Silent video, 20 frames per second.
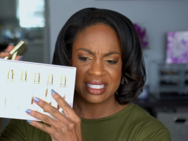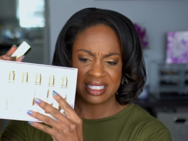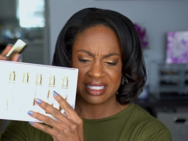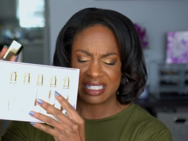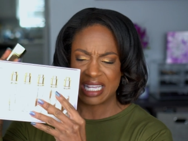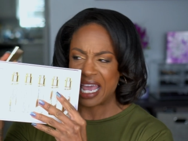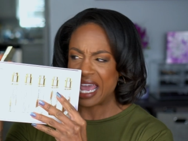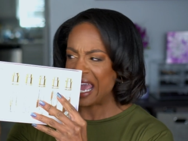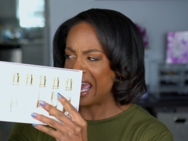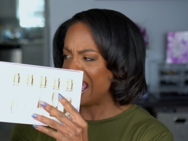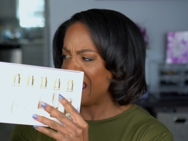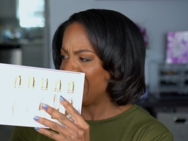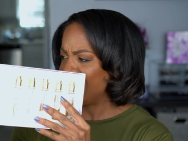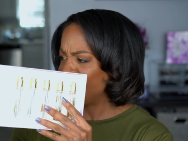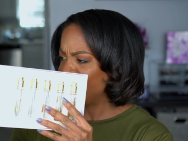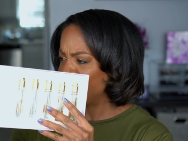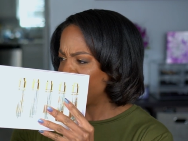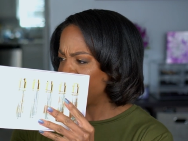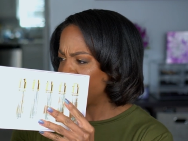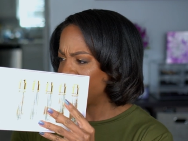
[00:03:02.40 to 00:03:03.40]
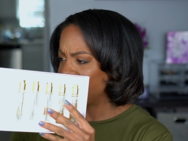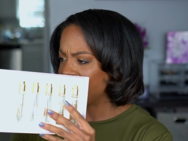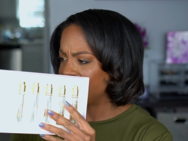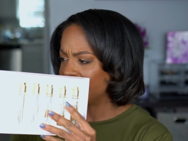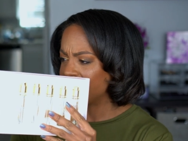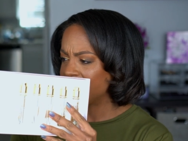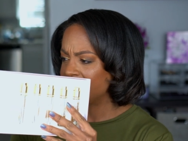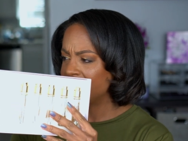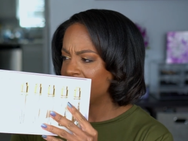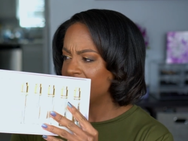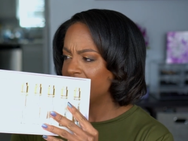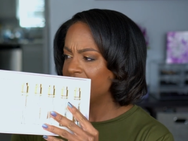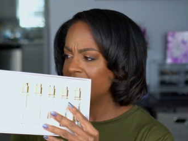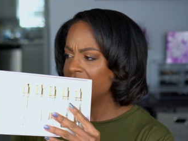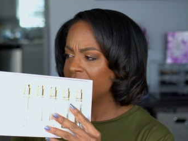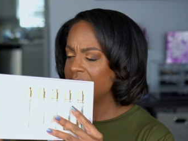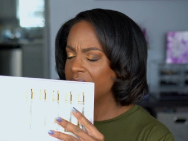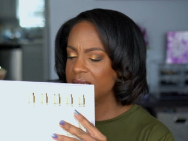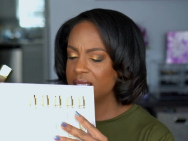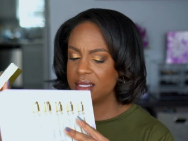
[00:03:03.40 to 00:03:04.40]
is heavy
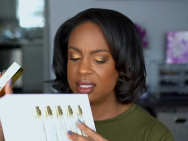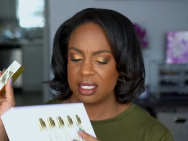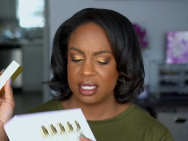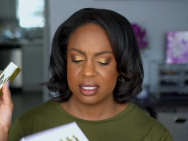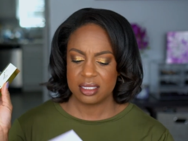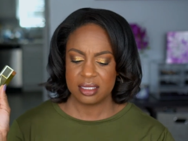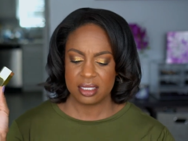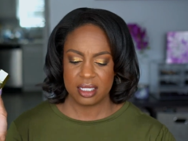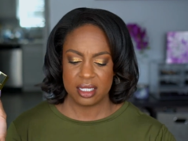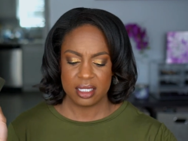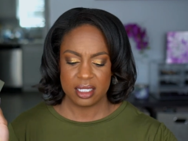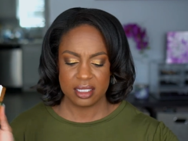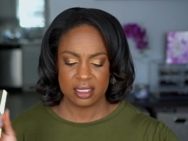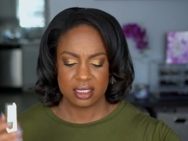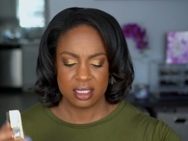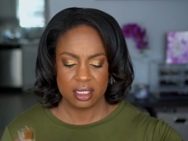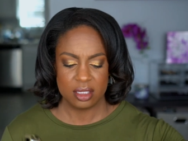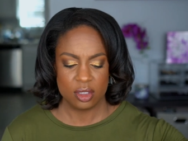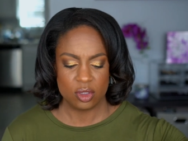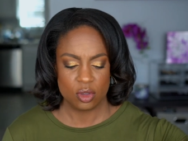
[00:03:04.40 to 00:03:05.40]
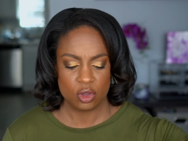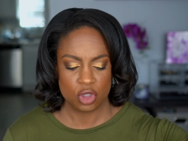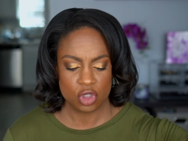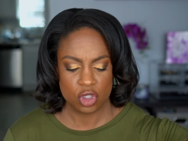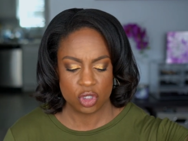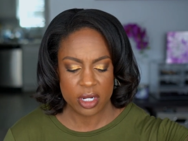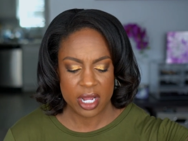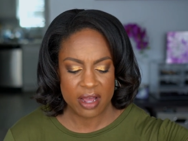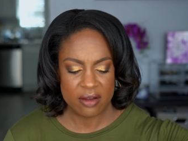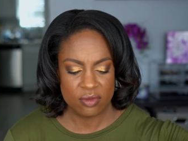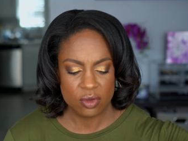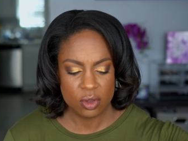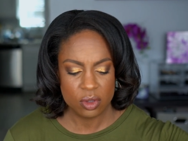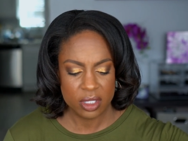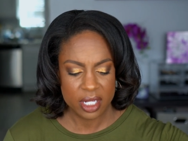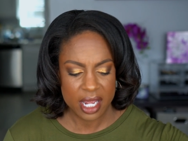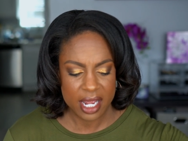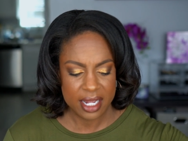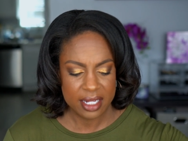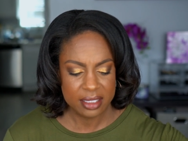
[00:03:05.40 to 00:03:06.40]
this is the little travel
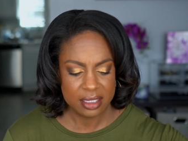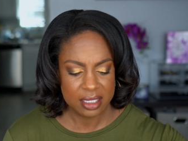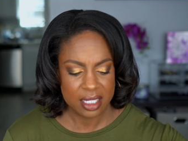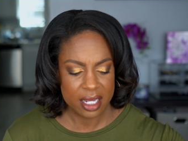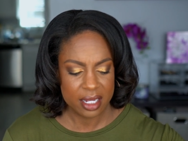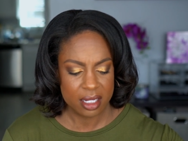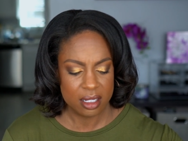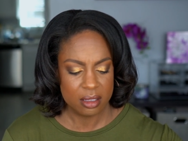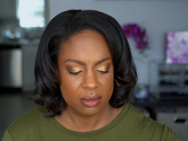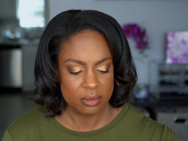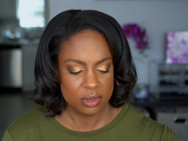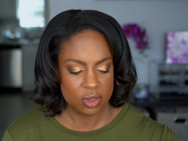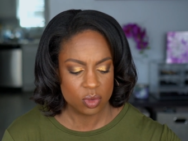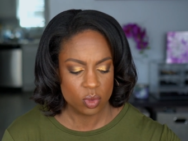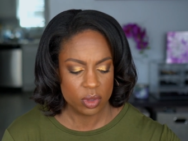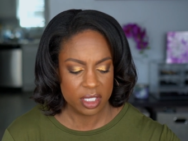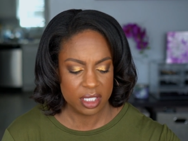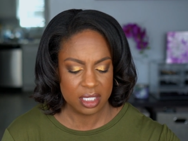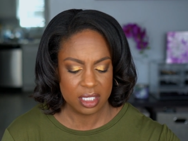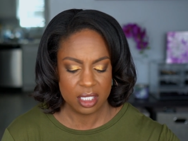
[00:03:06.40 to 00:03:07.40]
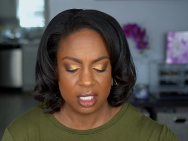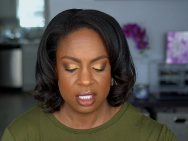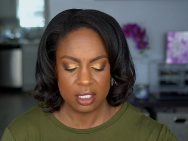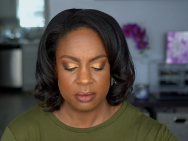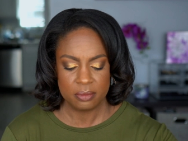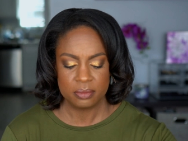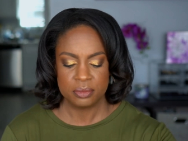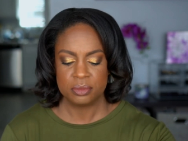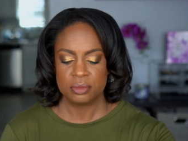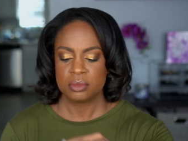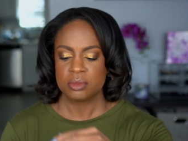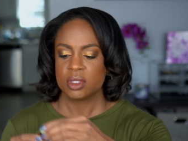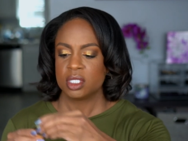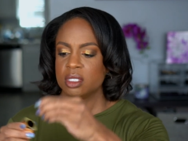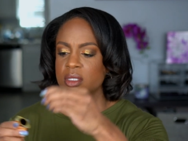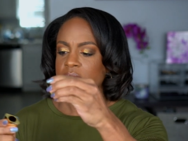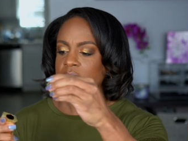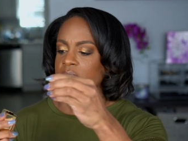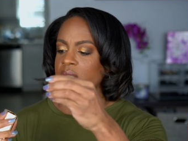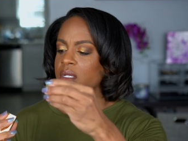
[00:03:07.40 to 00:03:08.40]
case that comes with it
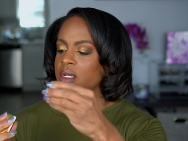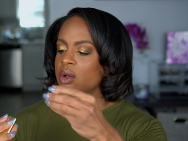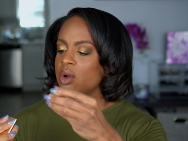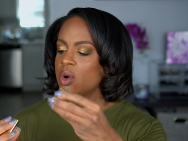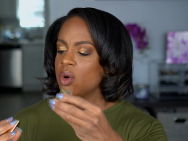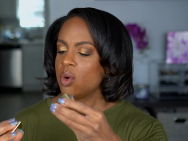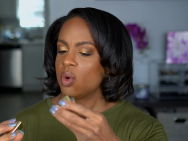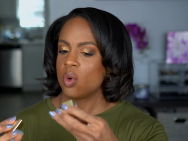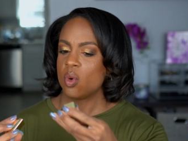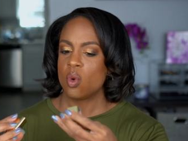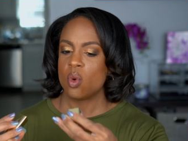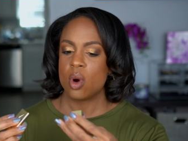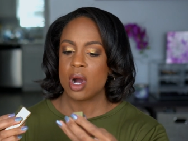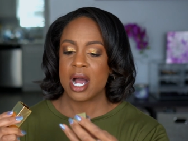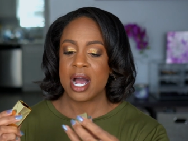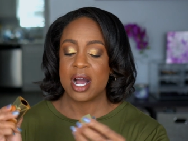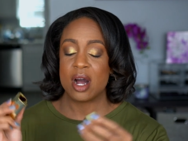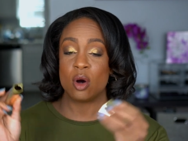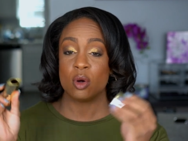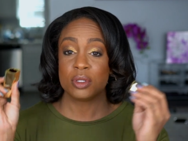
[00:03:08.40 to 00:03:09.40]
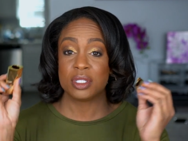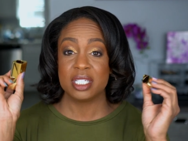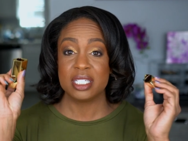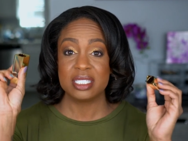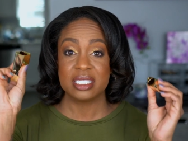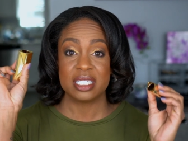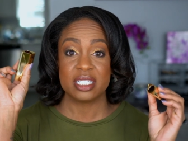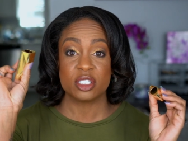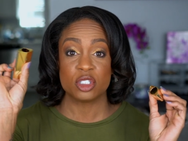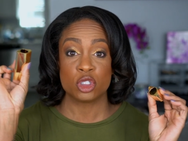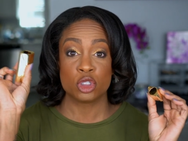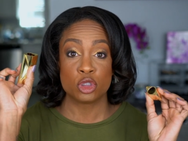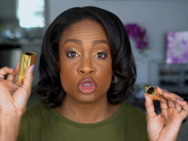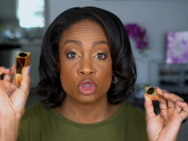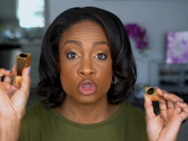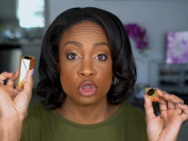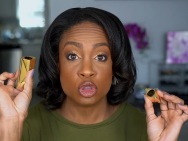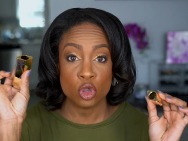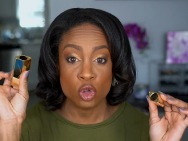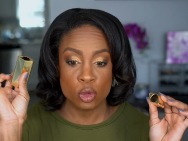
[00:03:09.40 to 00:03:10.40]
wow this is
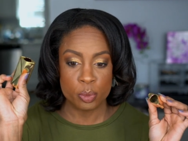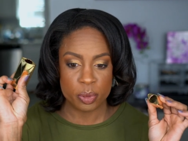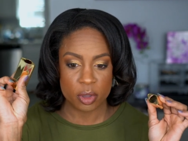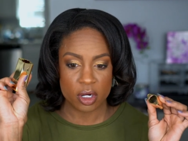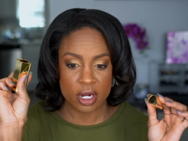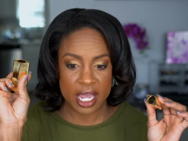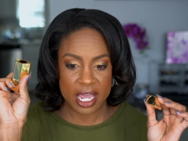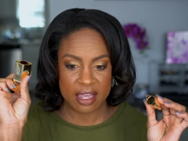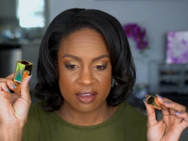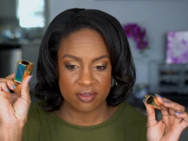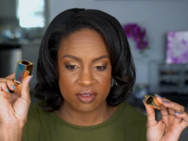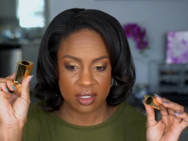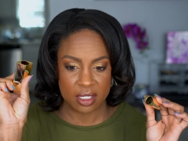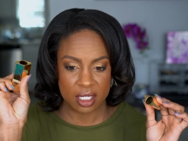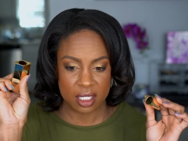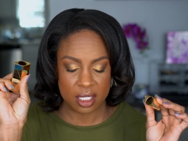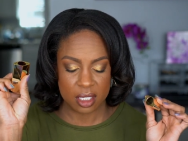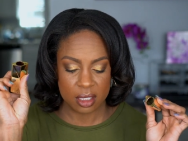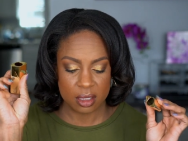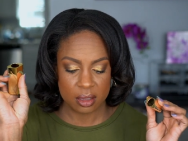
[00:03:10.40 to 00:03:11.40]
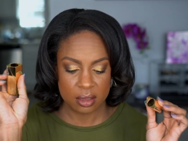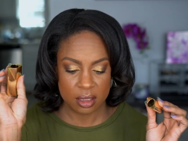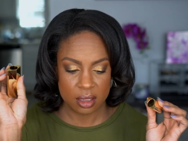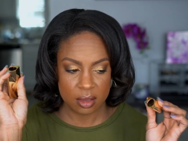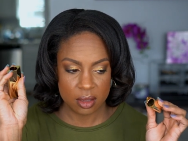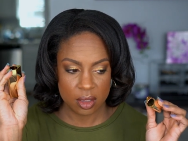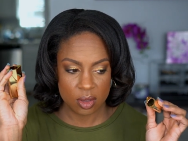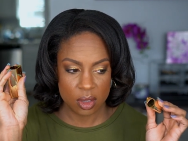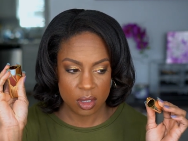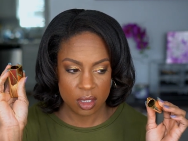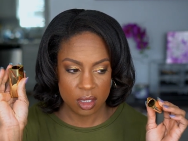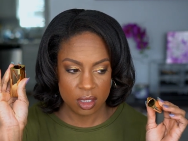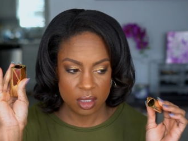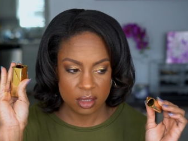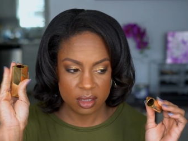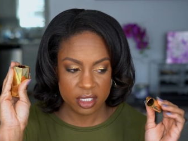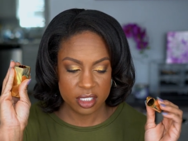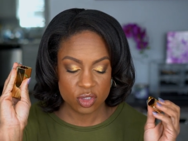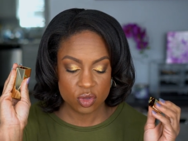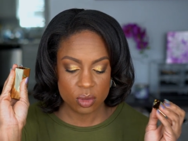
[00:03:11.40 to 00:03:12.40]
super heavy
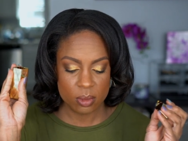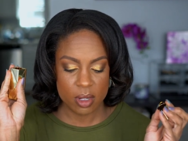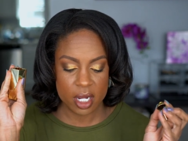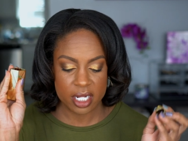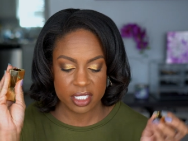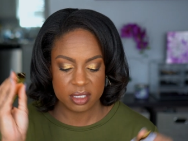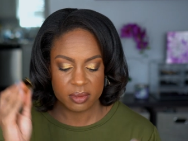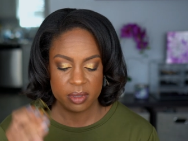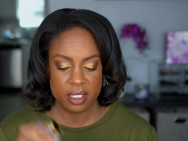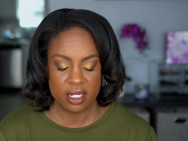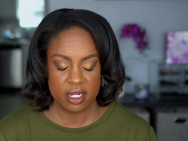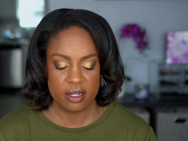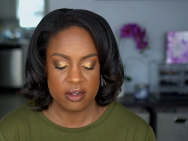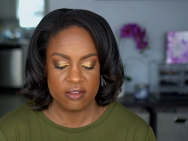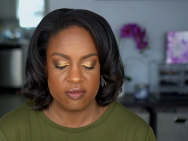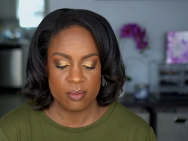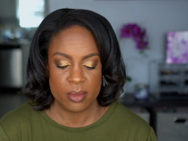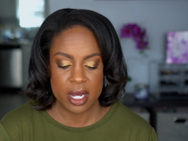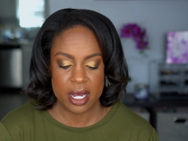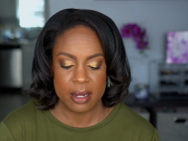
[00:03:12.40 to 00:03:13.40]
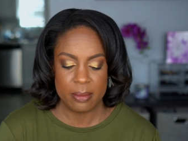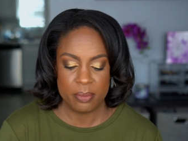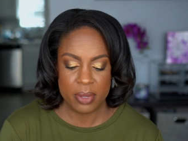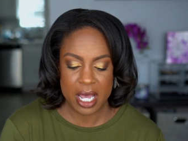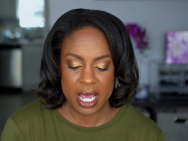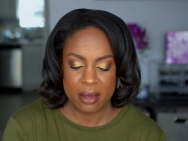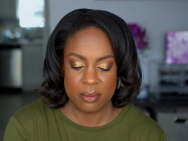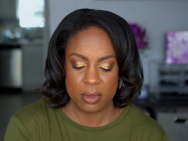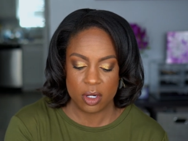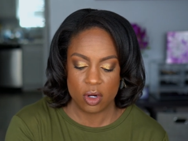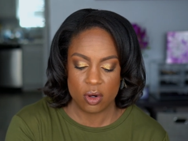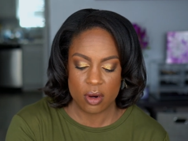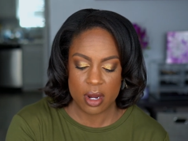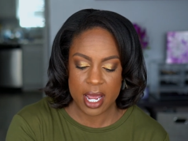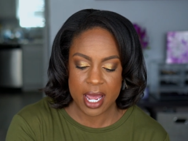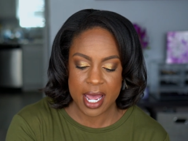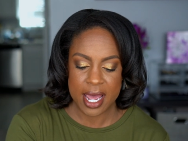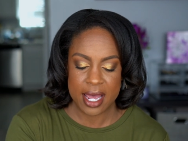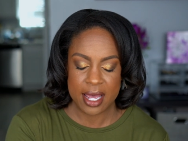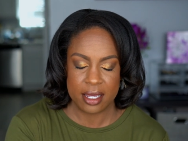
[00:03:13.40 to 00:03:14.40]
this reminds me of my pat
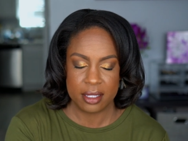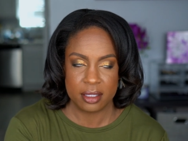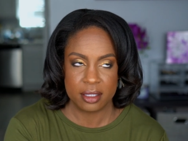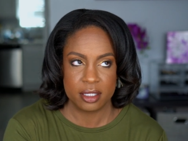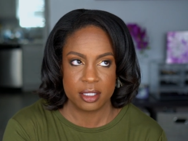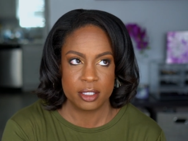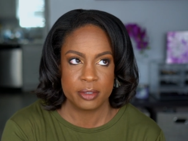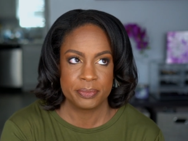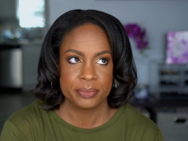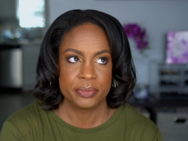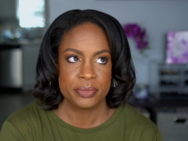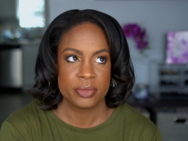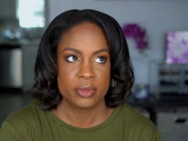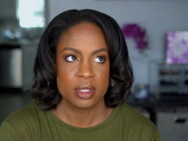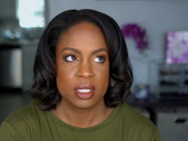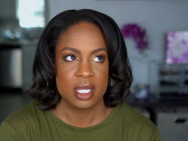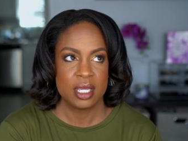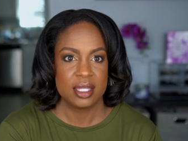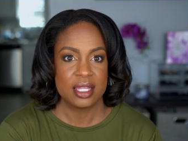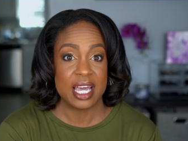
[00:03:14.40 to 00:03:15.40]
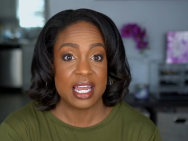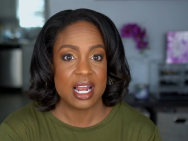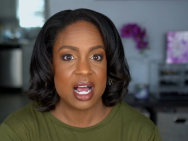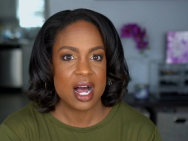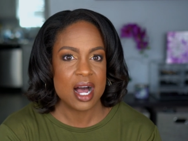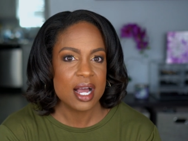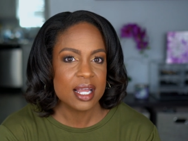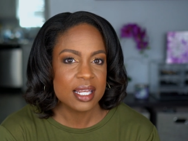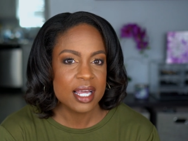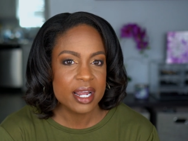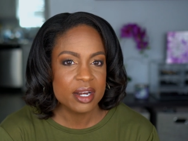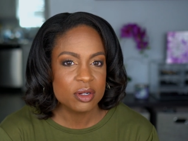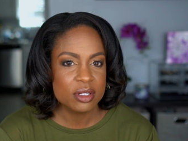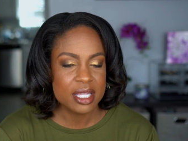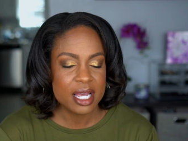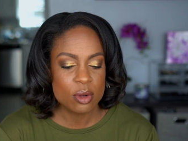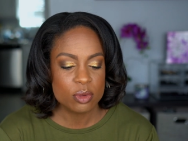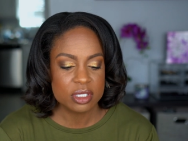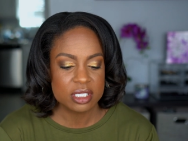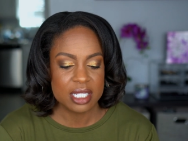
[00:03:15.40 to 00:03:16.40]
mcgrath that highlighter
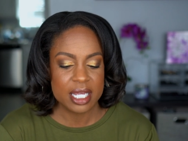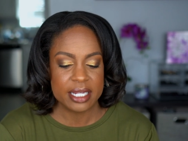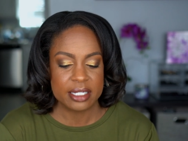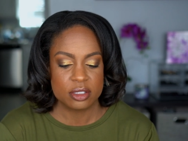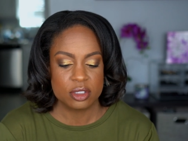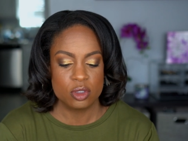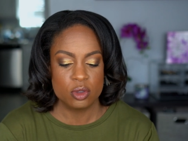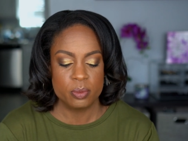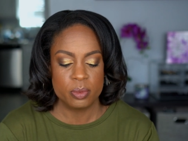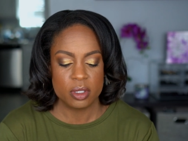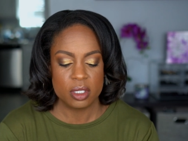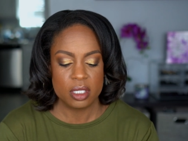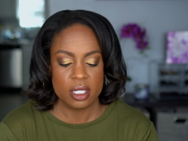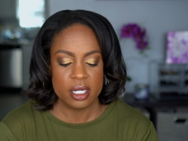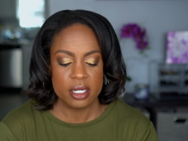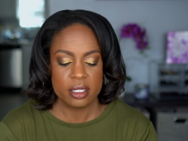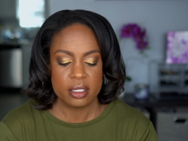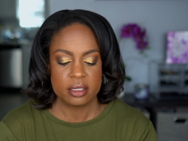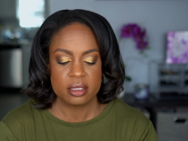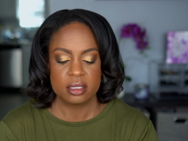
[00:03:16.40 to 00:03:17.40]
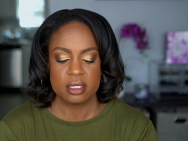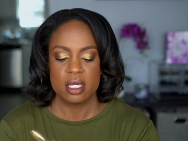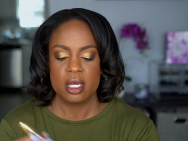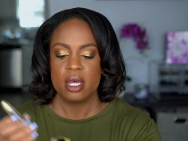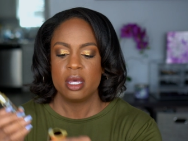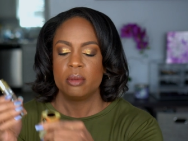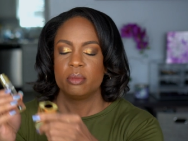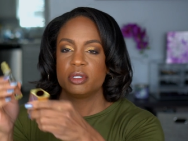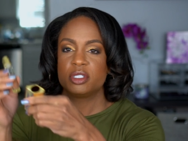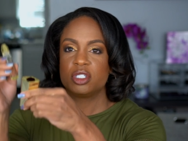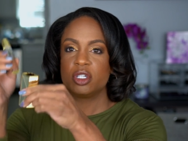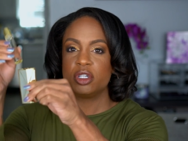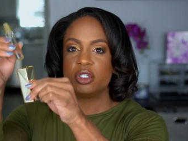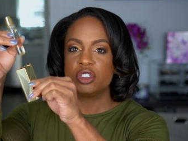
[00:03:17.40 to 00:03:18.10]
that was like super luxe. But so